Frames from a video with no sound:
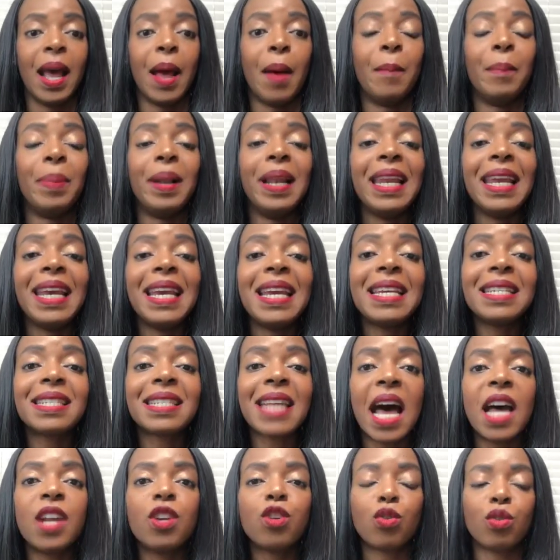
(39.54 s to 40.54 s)
please
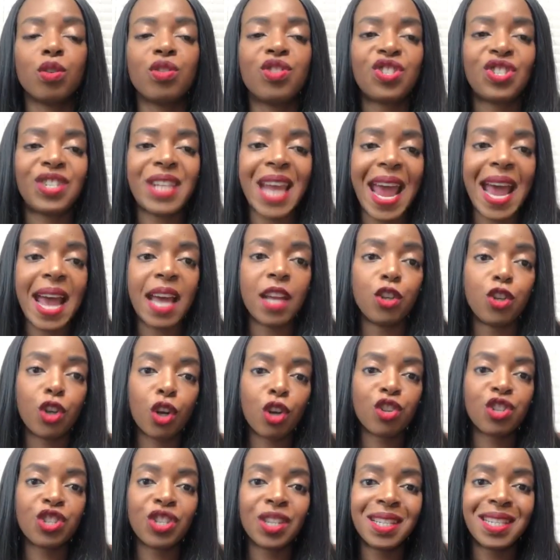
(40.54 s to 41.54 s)
understand your
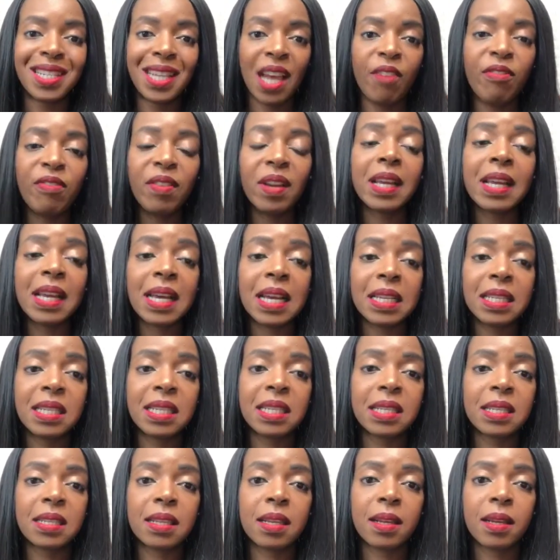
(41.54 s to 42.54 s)

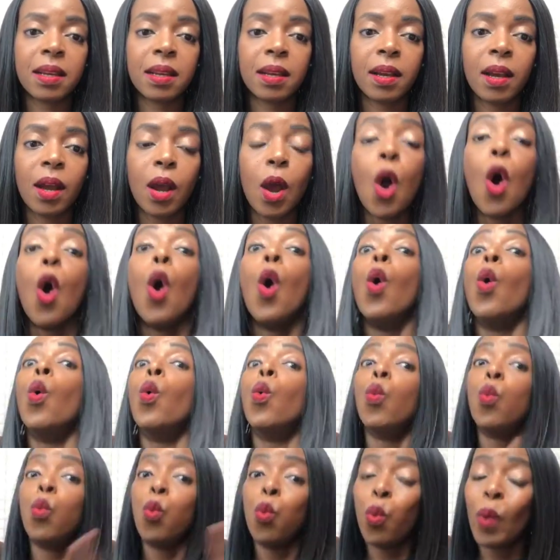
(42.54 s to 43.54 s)
certificates
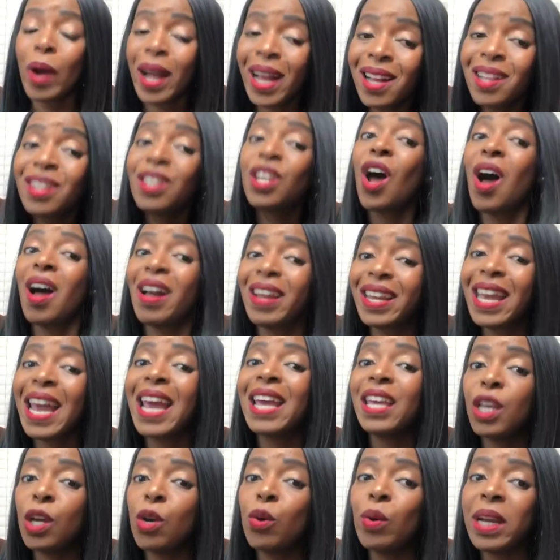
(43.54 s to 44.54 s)
will not
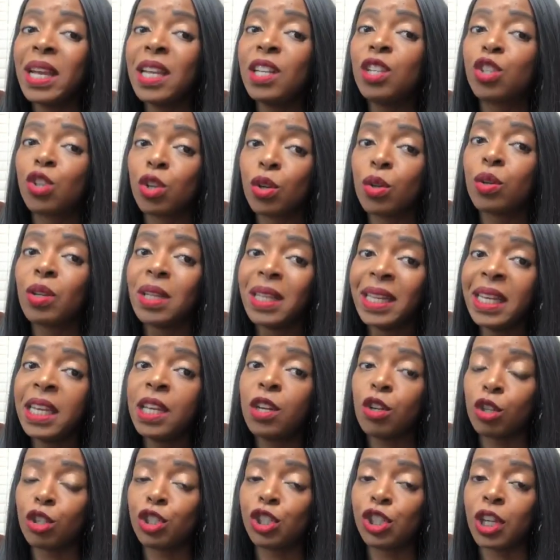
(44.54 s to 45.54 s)
get you into
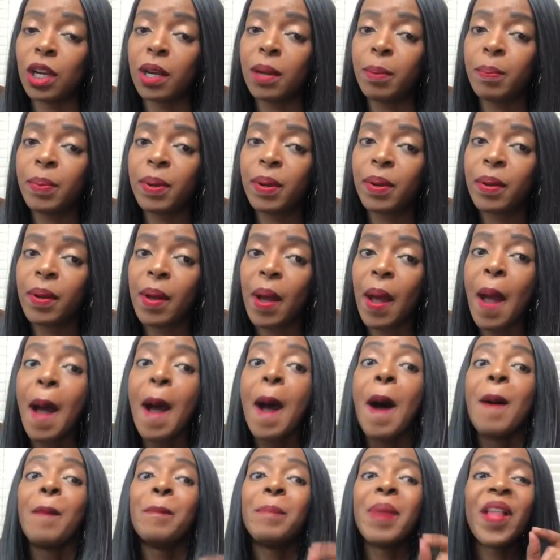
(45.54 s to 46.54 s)
leadership,
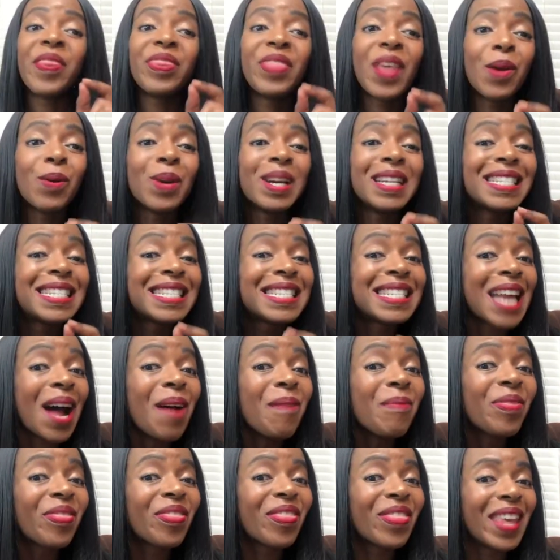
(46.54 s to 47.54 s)
but there is
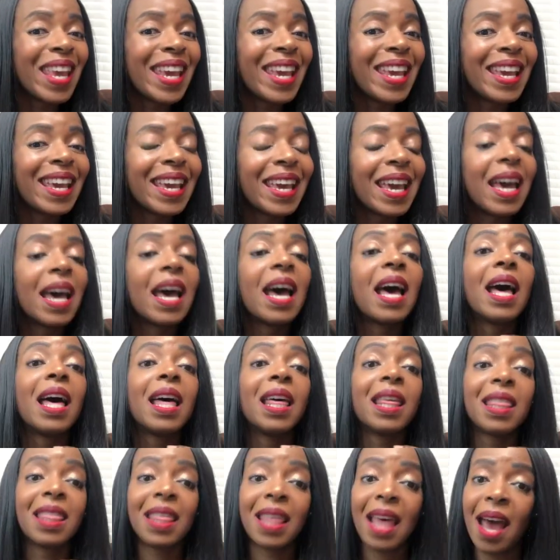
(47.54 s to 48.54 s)
something
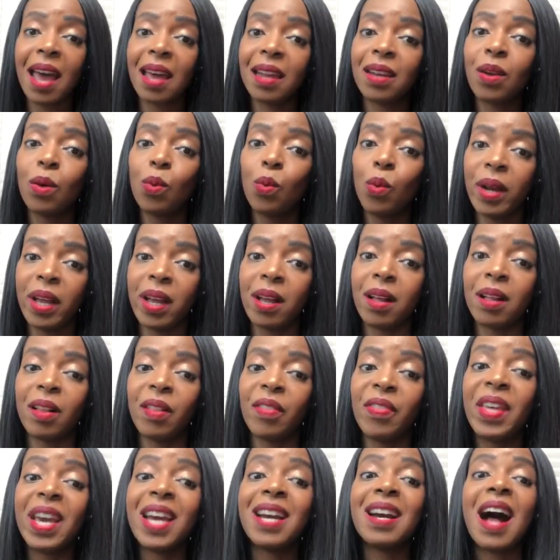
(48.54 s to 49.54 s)
that will.
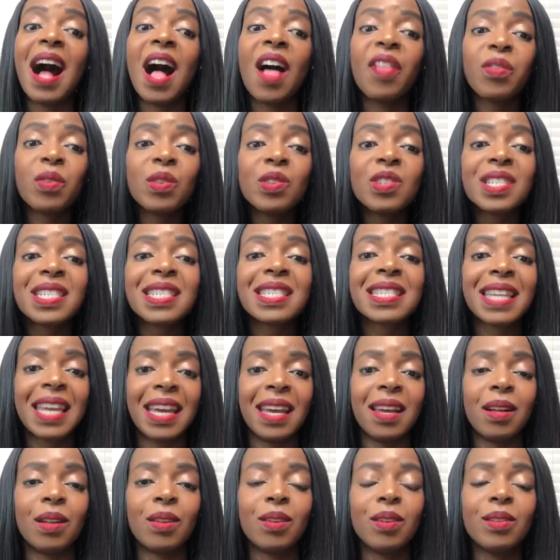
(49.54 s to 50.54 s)
There are other
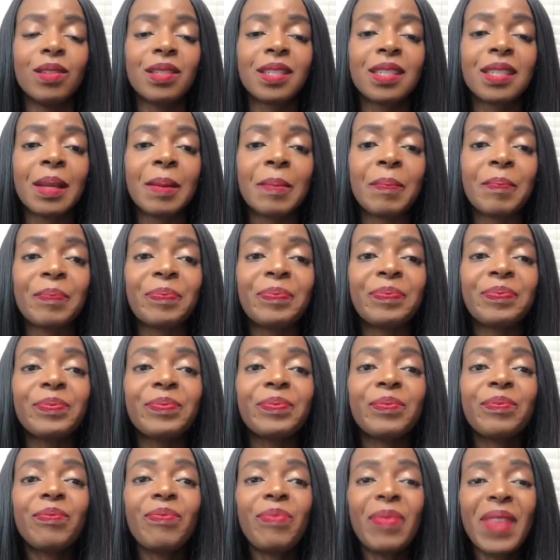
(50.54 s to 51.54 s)
skills
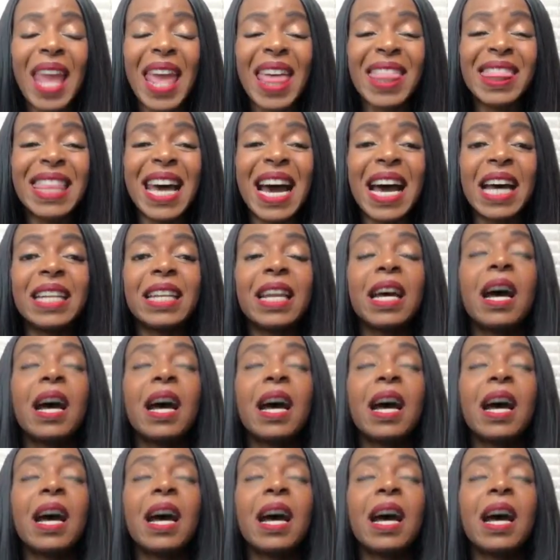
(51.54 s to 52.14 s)
that